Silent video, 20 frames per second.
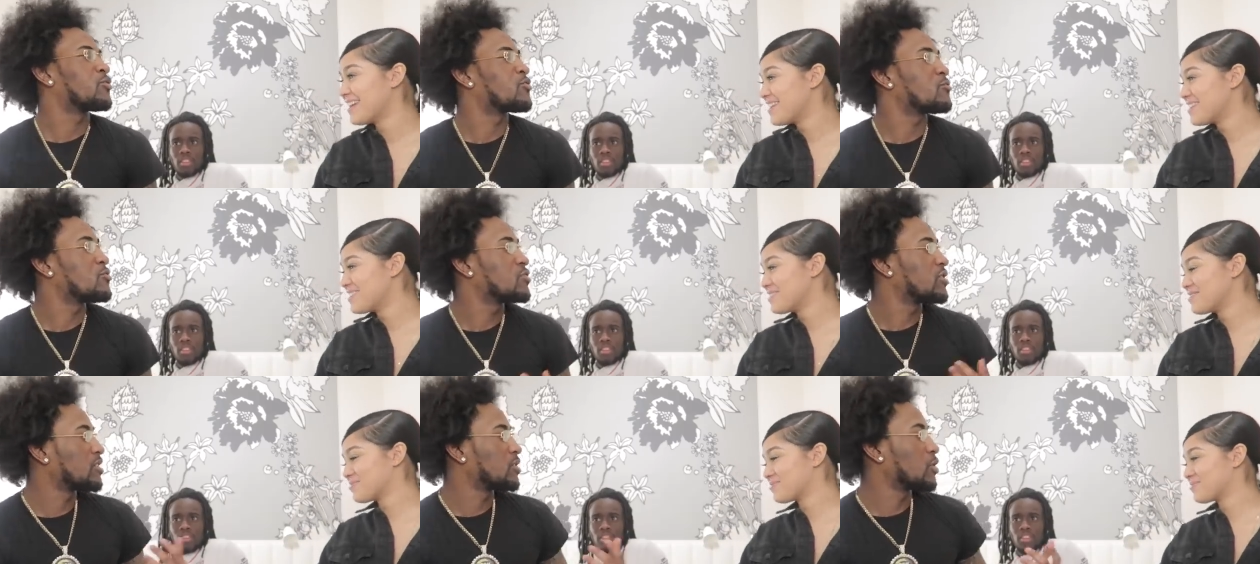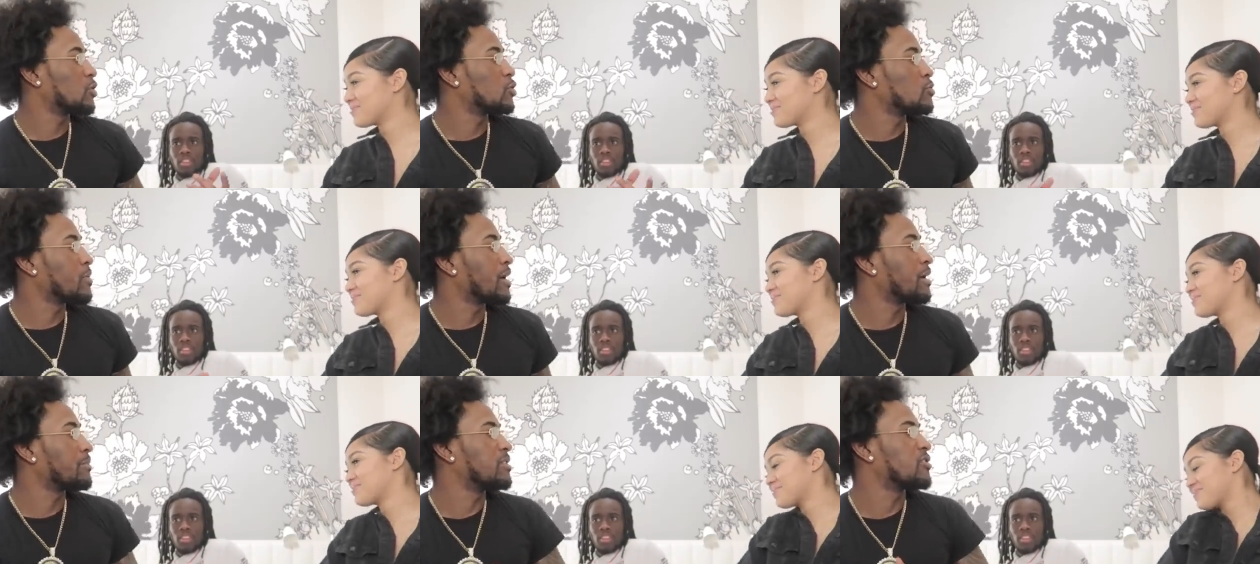Speaker 1: you yo,
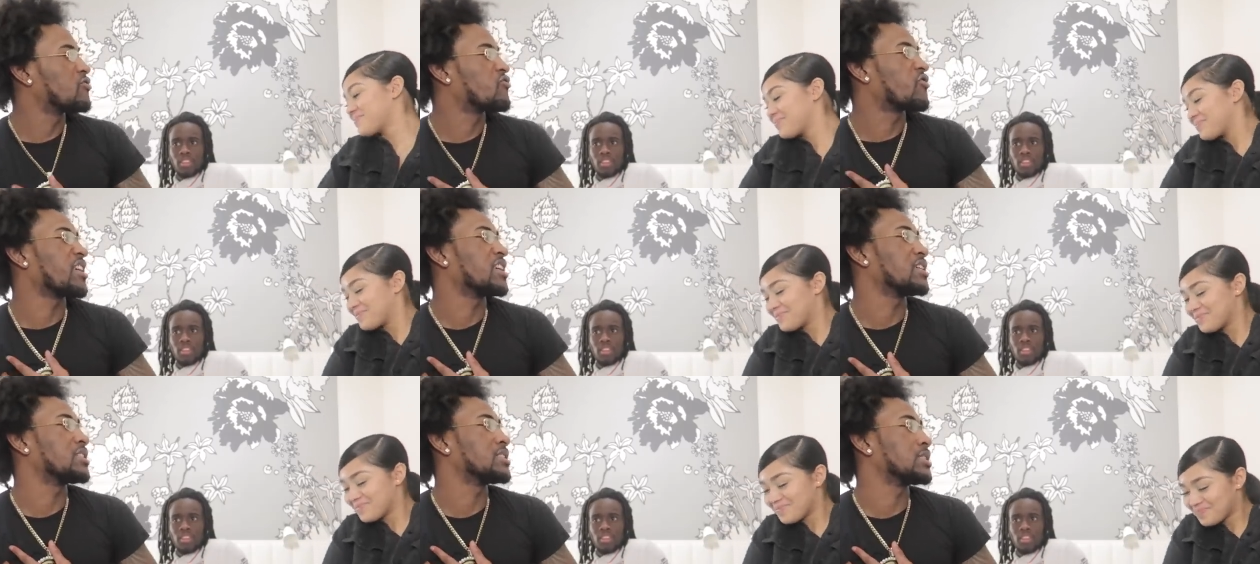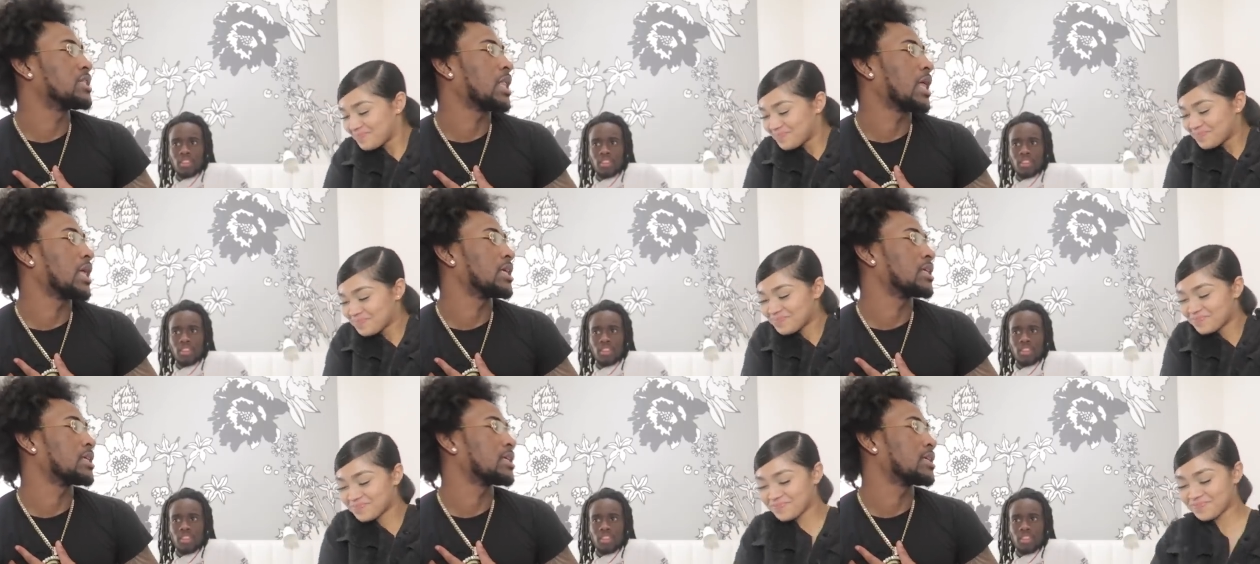you might be crazy
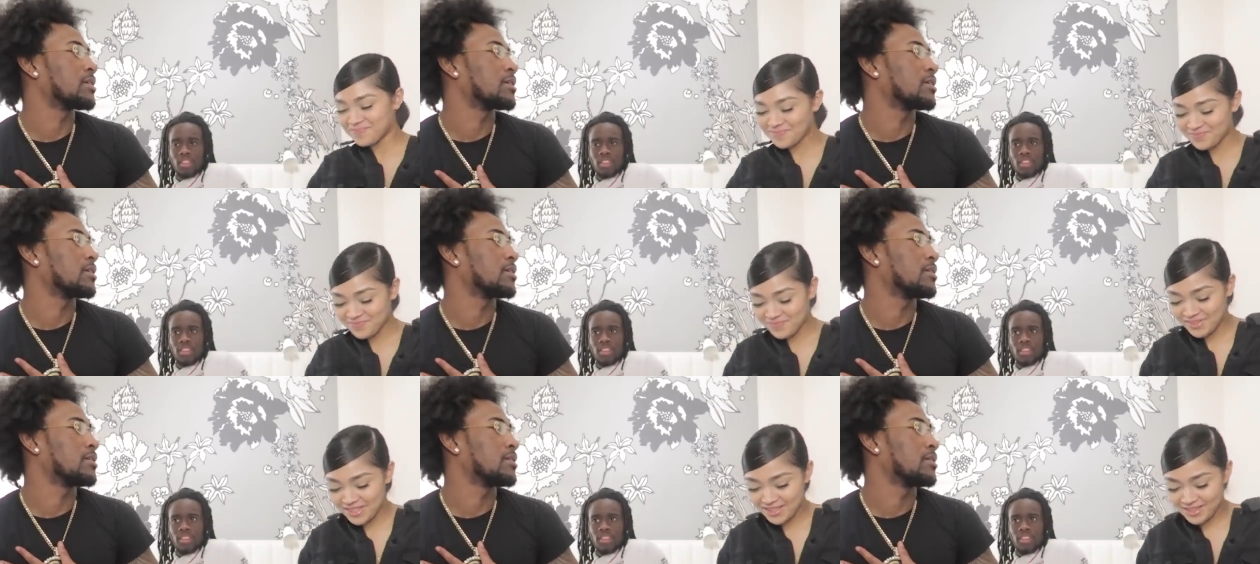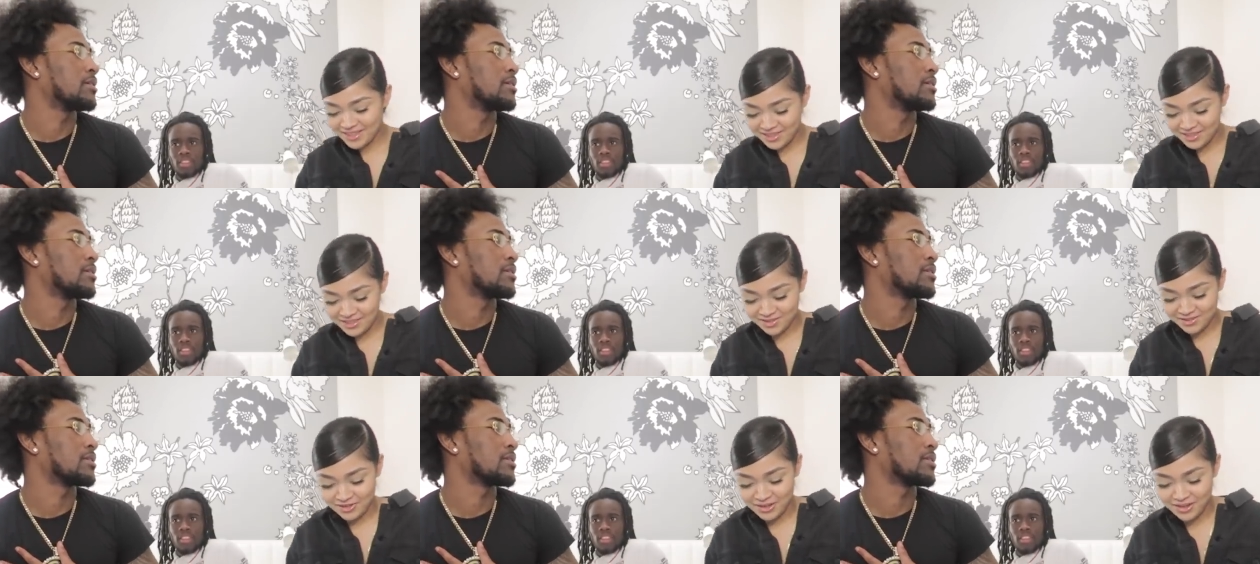like.
Speaker 2: I
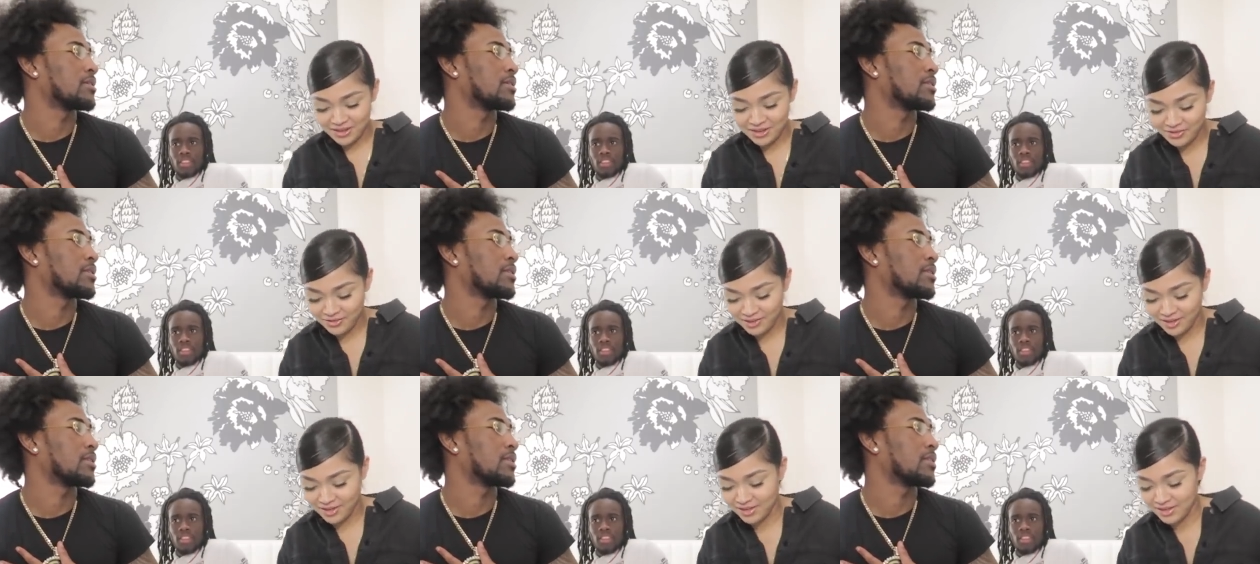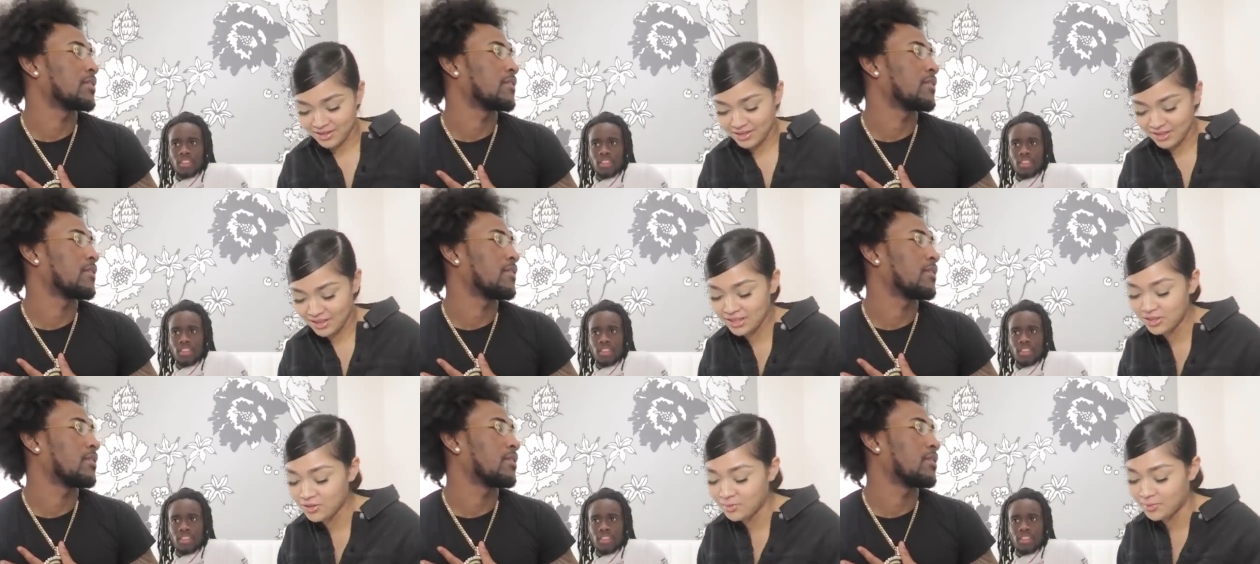think so. I agree.
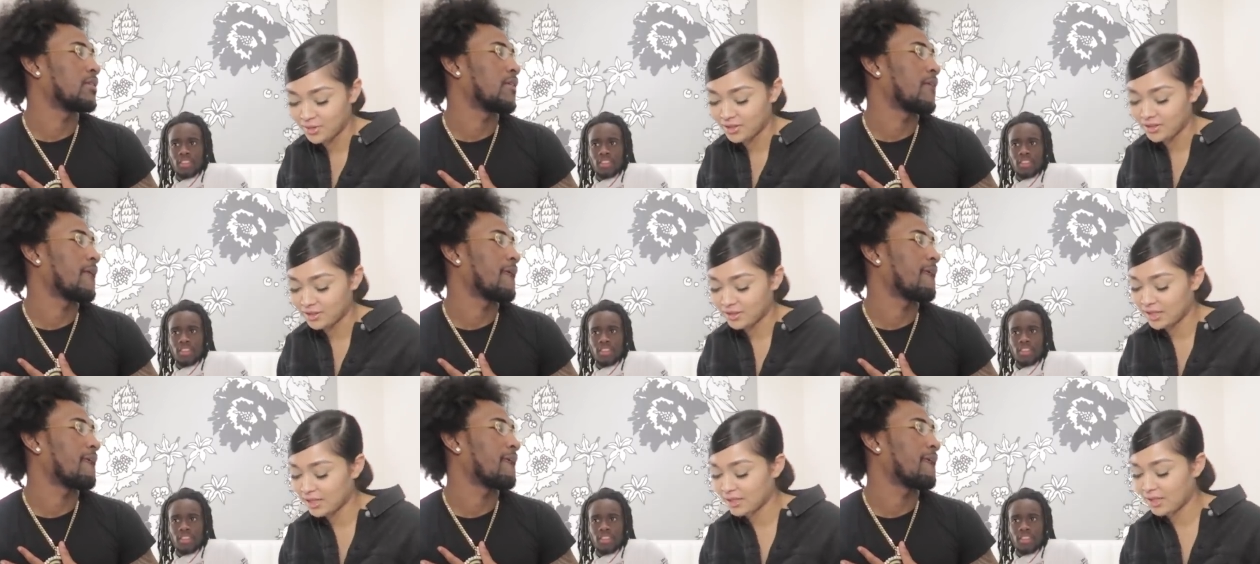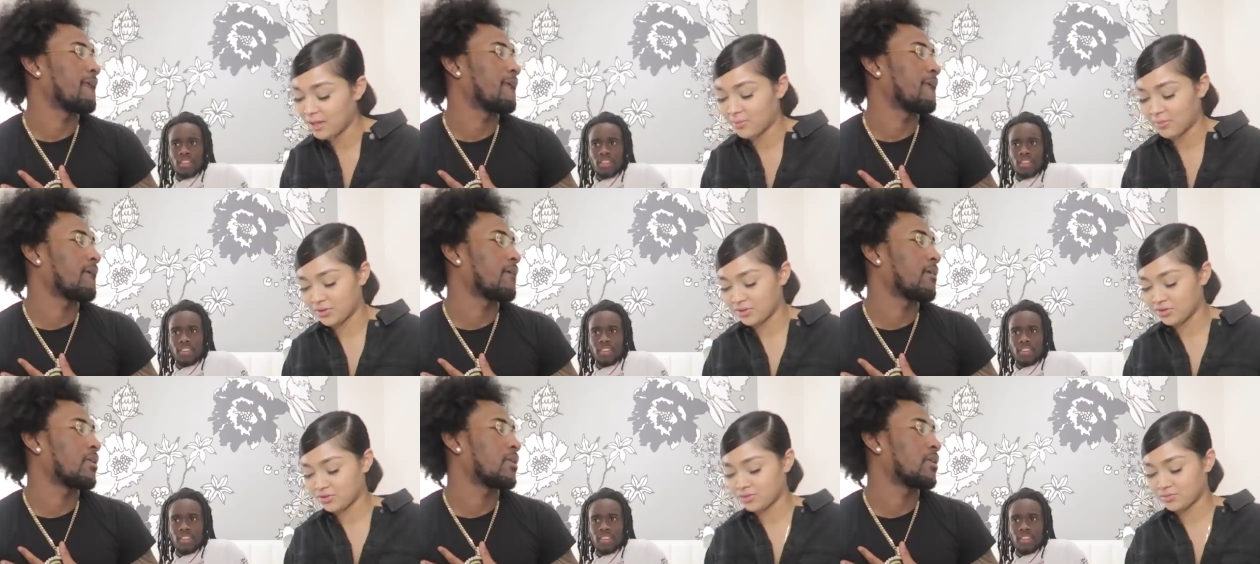A little bit, not
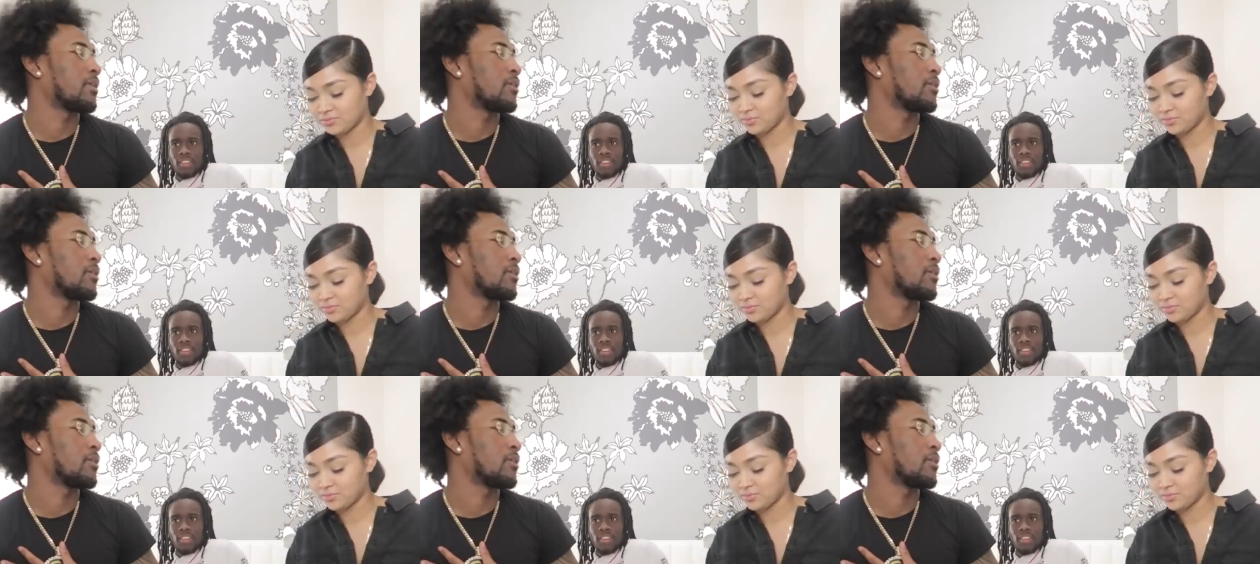that much.